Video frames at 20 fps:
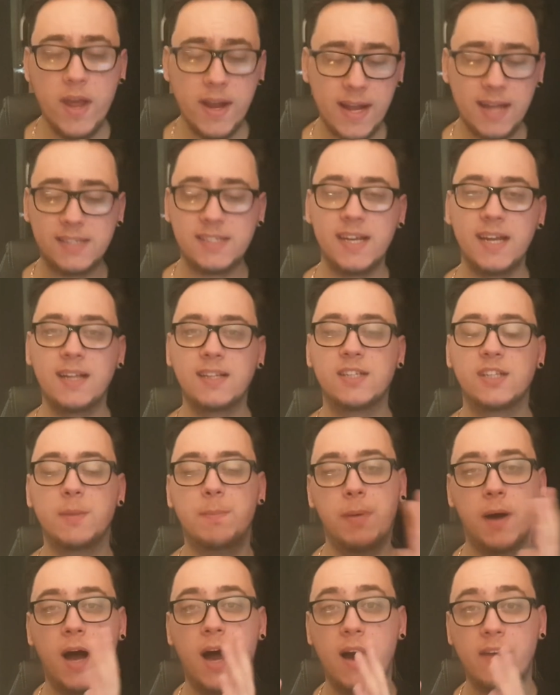We're getting to
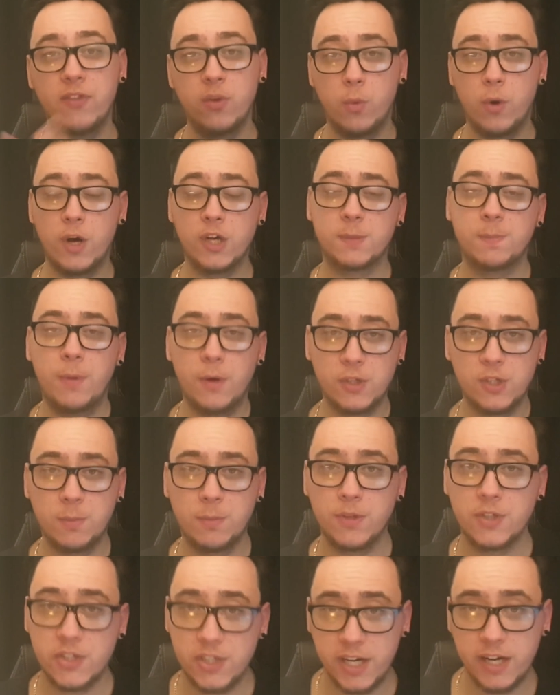the part of the worst
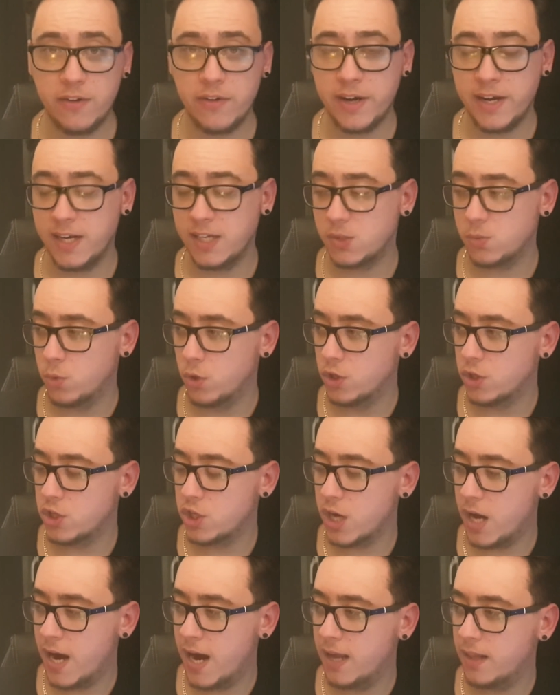possible series which